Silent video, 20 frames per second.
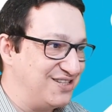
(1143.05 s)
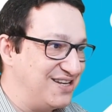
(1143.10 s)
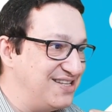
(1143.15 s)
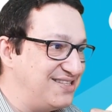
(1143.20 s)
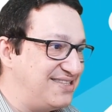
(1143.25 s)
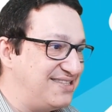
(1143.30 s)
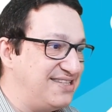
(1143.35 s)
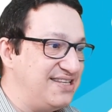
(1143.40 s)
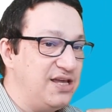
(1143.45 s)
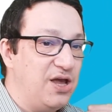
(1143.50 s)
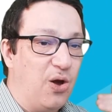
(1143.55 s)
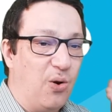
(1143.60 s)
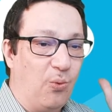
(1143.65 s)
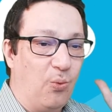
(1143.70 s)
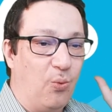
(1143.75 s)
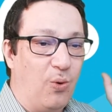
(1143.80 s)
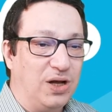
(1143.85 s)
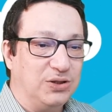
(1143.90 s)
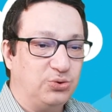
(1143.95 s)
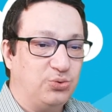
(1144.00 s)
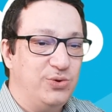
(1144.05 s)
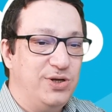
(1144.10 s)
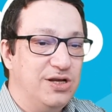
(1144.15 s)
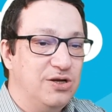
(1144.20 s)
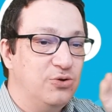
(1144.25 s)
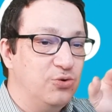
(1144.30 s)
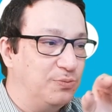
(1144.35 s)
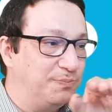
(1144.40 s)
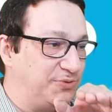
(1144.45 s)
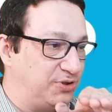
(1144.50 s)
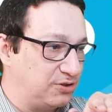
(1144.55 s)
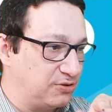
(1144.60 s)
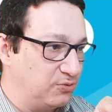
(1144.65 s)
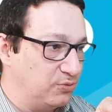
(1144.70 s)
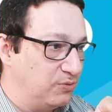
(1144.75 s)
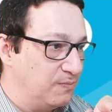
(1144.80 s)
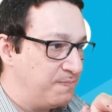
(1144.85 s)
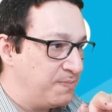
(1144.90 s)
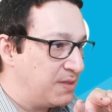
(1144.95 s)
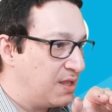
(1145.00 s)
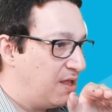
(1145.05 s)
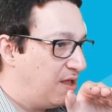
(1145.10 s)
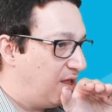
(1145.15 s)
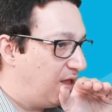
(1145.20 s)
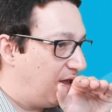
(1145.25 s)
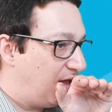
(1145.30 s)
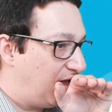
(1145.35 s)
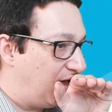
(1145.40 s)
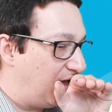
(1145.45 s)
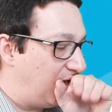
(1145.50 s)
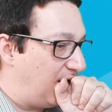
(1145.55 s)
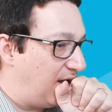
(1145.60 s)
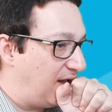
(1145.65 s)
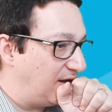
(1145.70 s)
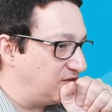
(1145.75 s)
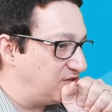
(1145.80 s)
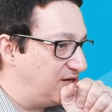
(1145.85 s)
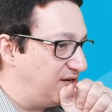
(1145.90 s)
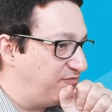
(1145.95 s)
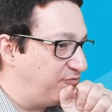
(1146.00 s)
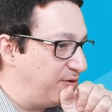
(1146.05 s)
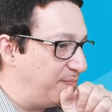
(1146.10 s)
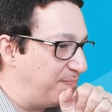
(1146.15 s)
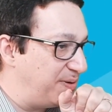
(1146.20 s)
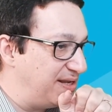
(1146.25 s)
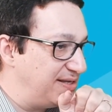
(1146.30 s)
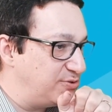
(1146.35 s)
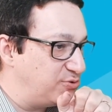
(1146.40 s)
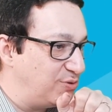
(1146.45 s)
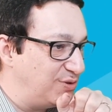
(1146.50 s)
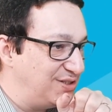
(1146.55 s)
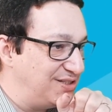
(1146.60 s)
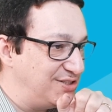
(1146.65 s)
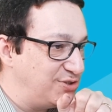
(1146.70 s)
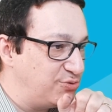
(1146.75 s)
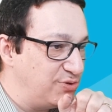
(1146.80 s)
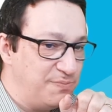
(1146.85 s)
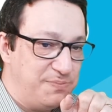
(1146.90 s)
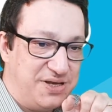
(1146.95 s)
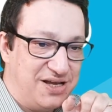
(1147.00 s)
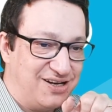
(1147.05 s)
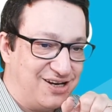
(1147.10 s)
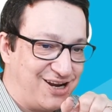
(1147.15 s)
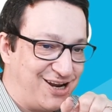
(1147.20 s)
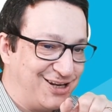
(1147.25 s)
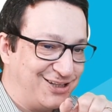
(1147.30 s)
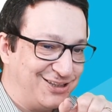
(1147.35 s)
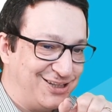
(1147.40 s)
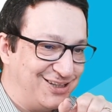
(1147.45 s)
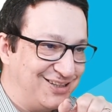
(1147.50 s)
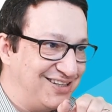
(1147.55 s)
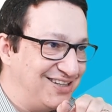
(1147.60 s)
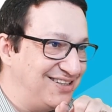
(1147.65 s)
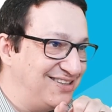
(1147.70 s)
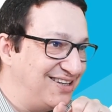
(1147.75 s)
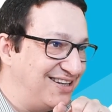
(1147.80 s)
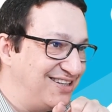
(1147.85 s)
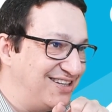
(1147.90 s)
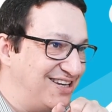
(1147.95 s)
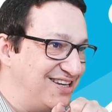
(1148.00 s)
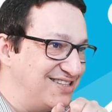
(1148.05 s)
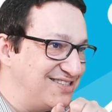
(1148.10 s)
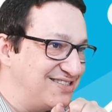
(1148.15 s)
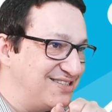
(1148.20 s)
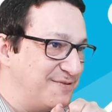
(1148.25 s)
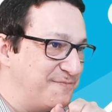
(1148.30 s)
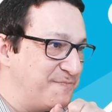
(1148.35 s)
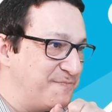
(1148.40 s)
Let's see what we look through. Actually, if we place all this, will be a rectangle, I guess.